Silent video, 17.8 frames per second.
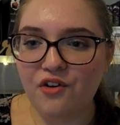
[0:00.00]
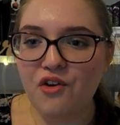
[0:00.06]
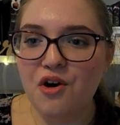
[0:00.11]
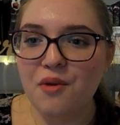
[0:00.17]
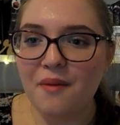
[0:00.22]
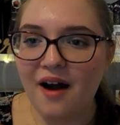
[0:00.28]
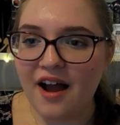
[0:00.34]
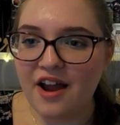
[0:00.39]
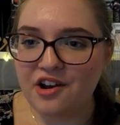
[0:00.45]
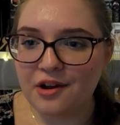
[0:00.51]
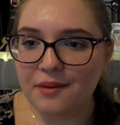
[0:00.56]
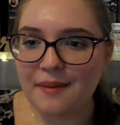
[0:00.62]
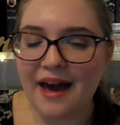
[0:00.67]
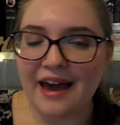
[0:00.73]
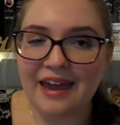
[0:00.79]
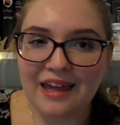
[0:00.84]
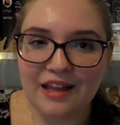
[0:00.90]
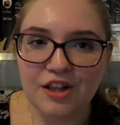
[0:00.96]
gone behind
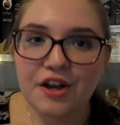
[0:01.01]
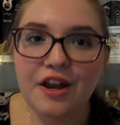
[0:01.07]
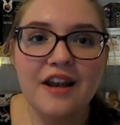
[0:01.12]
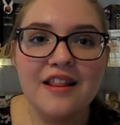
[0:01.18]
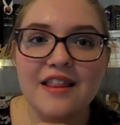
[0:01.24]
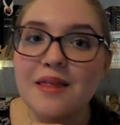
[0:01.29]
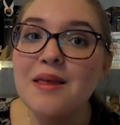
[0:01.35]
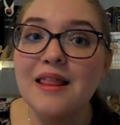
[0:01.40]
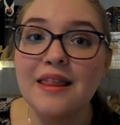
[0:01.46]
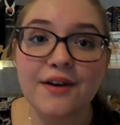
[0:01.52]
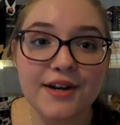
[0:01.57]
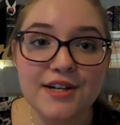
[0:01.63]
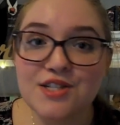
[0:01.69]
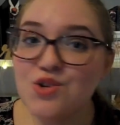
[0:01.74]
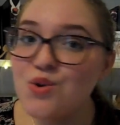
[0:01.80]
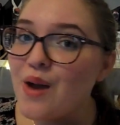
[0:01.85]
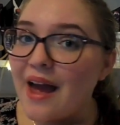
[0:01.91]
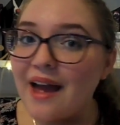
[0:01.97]
her back and learnt the
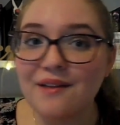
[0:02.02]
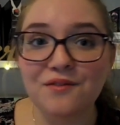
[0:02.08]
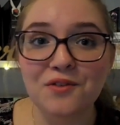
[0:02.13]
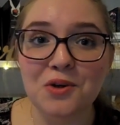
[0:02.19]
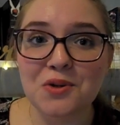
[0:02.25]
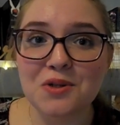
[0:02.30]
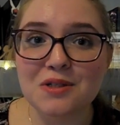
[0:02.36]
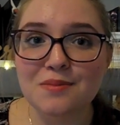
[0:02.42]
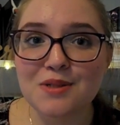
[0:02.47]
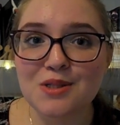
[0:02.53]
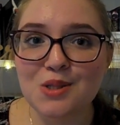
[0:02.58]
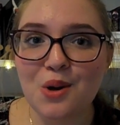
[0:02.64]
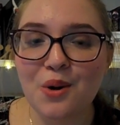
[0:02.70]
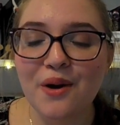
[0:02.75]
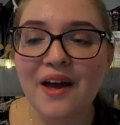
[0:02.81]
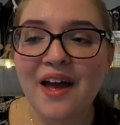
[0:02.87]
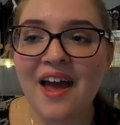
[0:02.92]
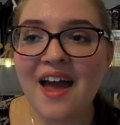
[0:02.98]
lyrics to every Christmas
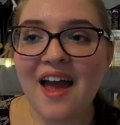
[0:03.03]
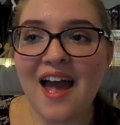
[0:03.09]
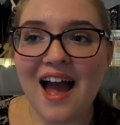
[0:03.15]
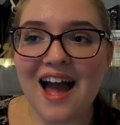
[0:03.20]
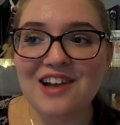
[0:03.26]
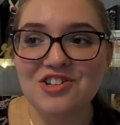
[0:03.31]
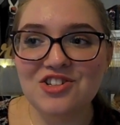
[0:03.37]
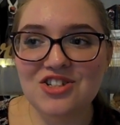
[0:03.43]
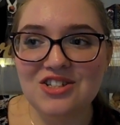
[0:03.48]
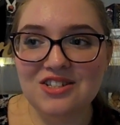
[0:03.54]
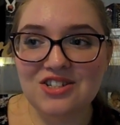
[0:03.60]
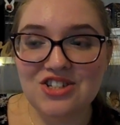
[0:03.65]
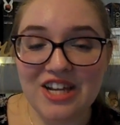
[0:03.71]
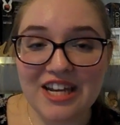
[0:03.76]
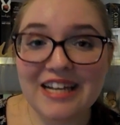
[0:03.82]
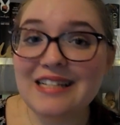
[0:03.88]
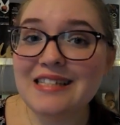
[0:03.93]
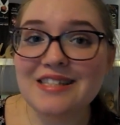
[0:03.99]
song, and
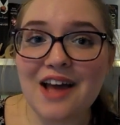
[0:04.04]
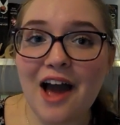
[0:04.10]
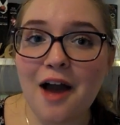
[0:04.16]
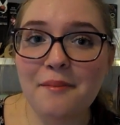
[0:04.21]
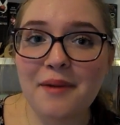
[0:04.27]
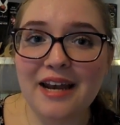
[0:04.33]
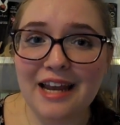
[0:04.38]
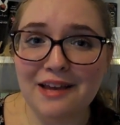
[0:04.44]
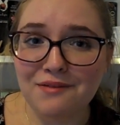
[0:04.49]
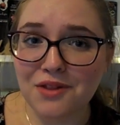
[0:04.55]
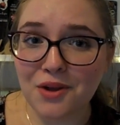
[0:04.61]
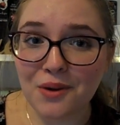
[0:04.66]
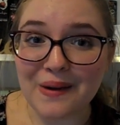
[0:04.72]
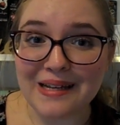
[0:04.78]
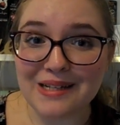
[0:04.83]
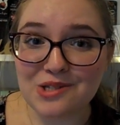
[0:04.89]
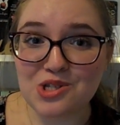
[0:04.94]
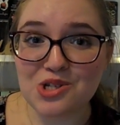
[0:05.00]
she and Simon, even
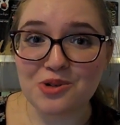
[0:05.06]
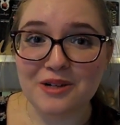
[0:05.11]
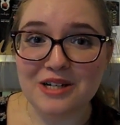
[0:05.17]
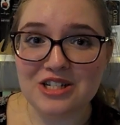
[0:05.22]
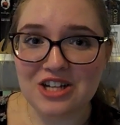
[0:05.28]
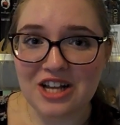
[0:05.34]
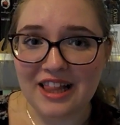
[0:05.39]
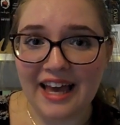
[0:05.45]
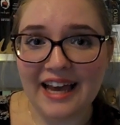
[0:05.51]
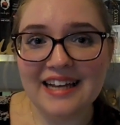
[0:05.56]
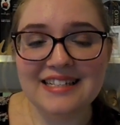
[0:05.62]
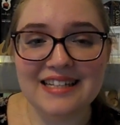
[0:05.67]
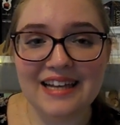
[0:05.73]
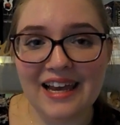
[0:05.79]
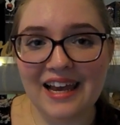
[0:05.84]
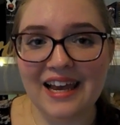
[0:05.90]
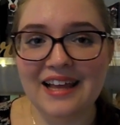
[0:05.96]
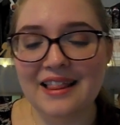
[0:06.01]
though he's Jewish, are like
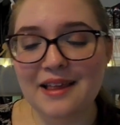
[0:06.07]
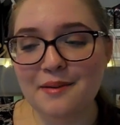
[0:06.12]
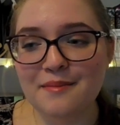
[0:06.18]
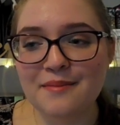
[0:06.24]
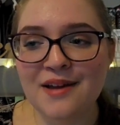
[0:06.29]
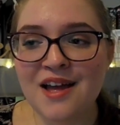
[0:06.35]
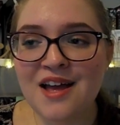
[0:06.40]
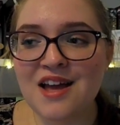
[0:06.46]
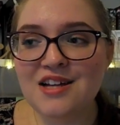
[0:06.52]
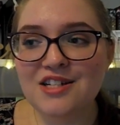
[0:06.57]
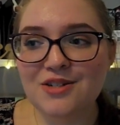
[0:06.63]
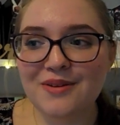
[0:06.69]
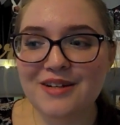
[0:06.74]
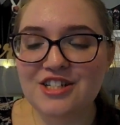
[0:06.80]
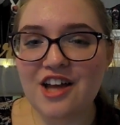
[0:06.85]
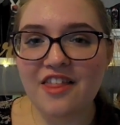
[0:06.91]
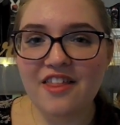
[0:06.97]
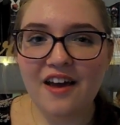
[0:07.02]
singing them
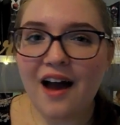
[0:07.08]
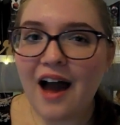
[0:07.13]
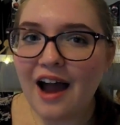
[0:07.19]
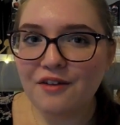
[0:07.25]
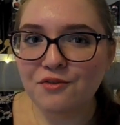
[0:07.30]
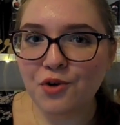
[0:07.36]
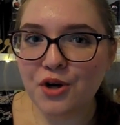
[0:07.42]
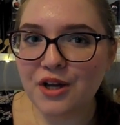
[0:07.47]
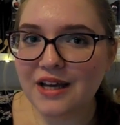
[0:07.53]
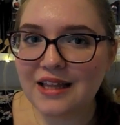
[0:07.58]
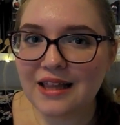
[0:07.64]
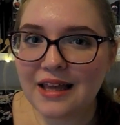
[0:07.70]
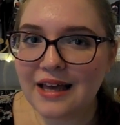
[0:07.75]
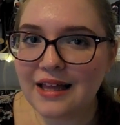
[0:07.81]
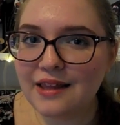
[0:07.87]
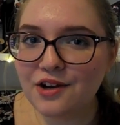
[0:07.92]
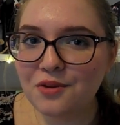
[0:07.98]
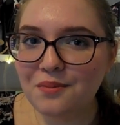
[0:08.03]
to each other
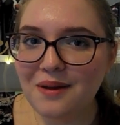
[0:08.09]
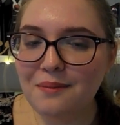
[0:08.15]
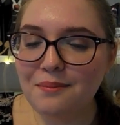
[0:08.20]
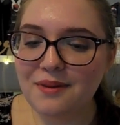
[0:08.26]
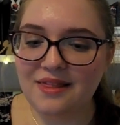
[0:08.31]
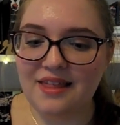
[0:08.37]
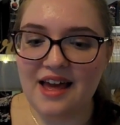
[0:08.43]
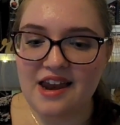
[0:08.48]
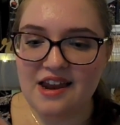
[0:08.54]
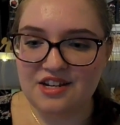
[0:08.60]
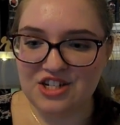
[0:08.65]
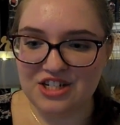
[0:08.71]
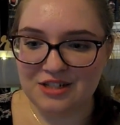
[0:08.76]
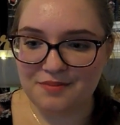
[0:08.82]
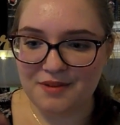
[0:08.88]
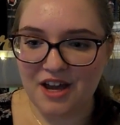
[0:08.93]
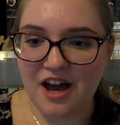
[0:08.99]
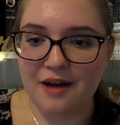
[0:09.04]
ironically a little bit, but then it
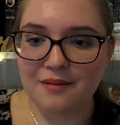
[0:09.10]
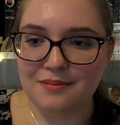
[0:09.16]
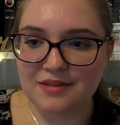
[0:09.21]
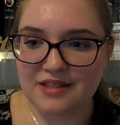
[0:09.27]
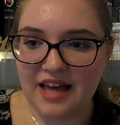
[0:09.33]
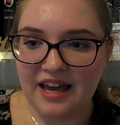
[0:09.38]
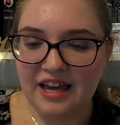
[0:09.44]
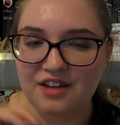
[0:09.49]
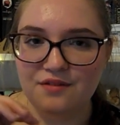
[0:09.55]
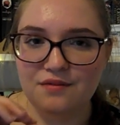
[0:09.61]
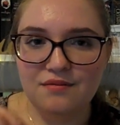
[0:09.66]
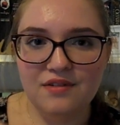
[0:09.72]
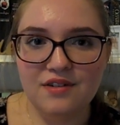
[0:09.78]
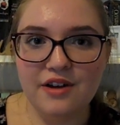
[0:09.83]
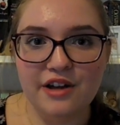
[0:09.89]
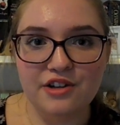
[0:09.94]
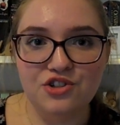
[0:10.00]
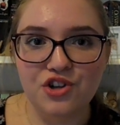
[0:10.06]
just becomes like
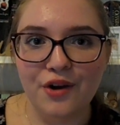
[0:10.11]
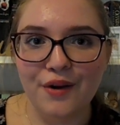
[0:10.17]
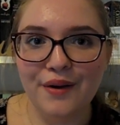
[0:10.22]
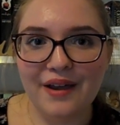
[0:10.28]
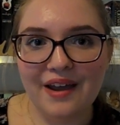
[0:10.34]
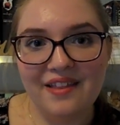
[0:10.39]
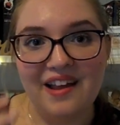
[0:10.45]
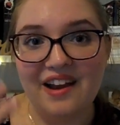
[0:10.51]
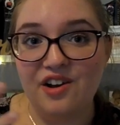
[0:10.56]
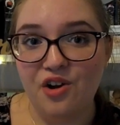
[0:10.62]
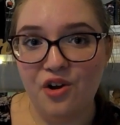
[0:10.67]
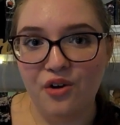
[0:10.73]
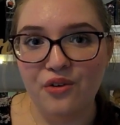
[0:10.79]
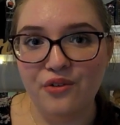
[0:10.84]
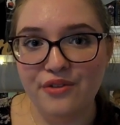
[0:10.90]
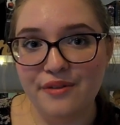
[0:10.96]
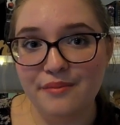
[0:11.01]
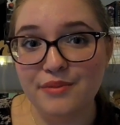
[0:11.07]
a joke and they
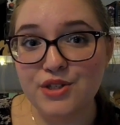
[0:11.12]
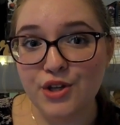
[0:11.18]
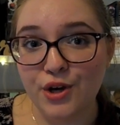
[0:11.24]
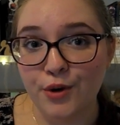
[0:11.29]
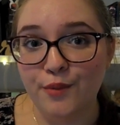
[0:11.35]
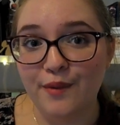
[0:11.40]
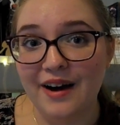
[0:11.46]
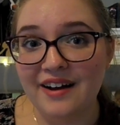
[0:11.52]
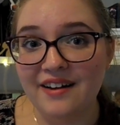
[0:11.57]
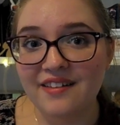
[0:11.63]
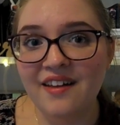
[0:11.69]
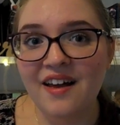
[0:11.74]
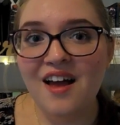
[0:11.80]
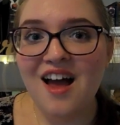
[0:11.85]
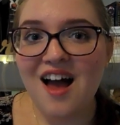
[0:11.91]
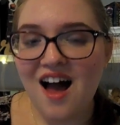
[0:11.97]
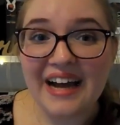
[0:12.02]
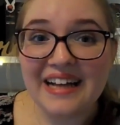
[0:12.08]
know them so
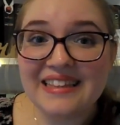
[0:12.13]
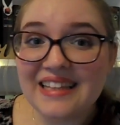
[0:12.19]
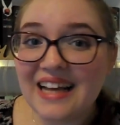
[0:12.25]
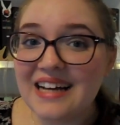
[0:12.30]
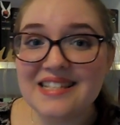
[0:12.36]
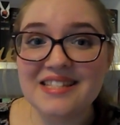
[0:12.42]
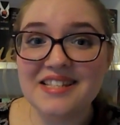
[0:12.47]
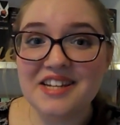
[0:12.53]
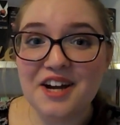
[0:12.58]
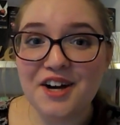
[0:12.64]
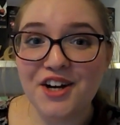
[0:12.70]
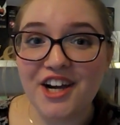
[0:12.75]
well. Alright, last